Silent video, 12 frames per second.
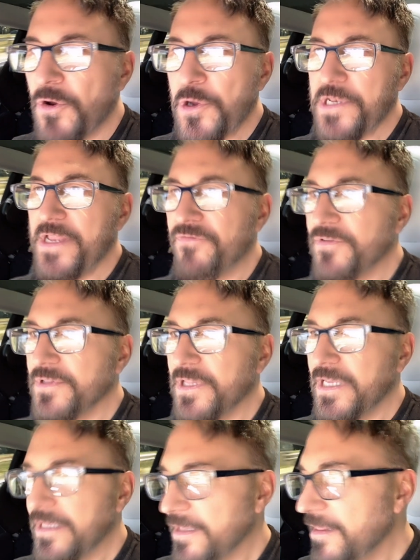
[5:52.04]
differently
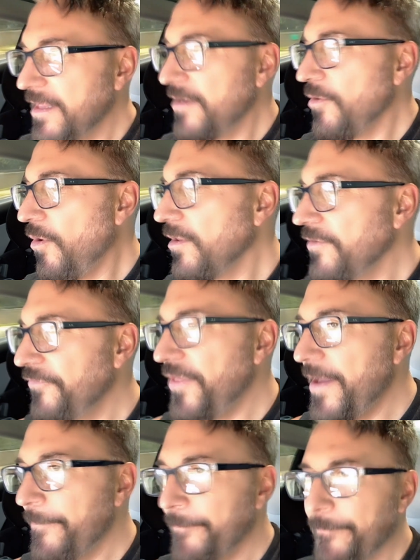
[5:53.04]
than all of
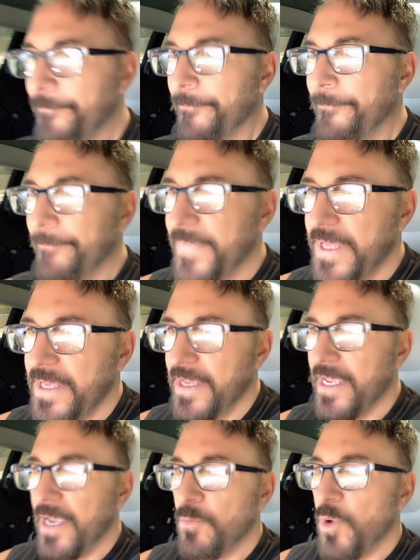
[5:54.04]
them.
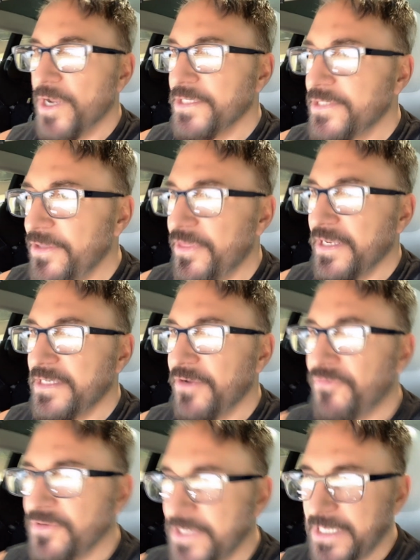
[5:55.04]
And why does he think
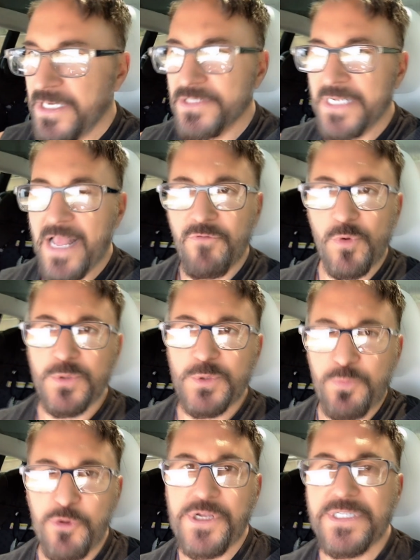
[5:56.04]
differently? He doesn't have all those
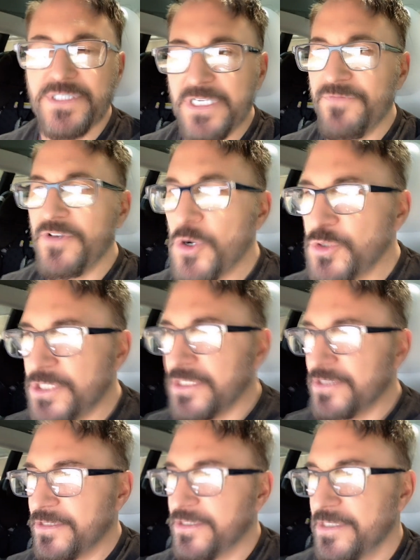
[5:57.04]
preconceived
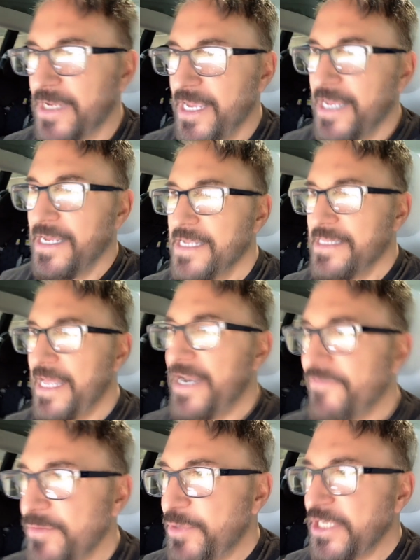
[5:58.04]
notions that
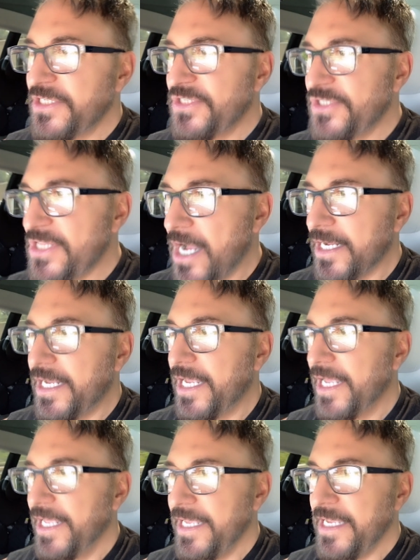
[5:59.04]
everybody's stuck
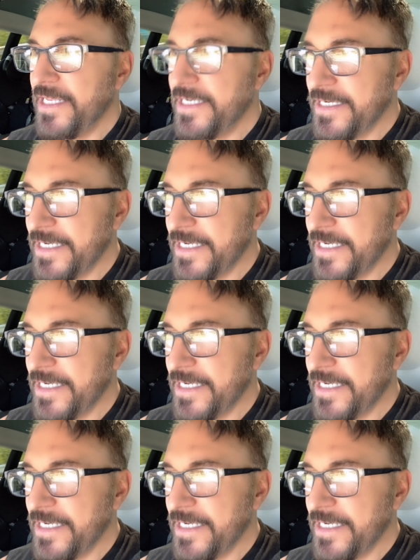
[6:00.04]
in